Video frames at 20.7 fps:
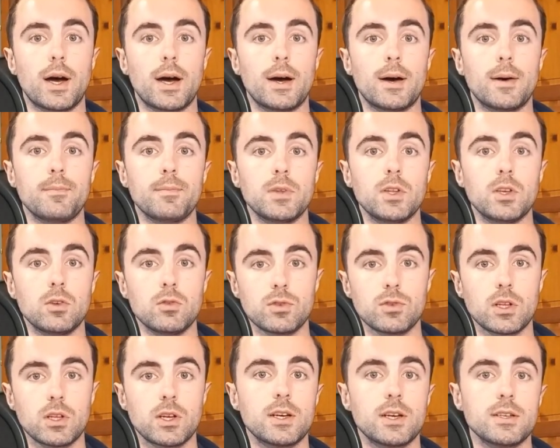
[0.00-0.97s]

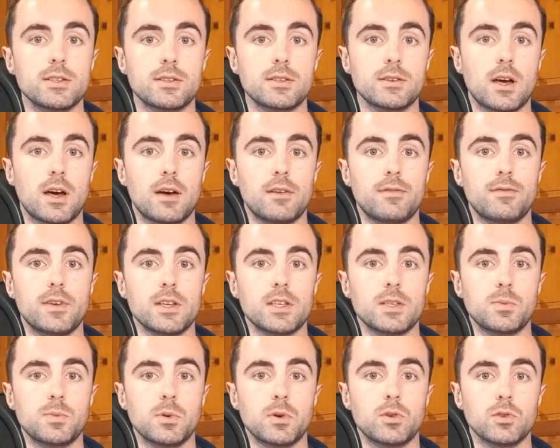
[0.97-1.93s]
utilize
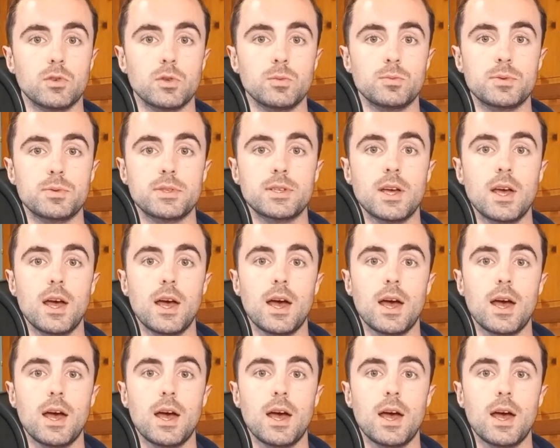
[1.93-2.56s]
Facebook groups,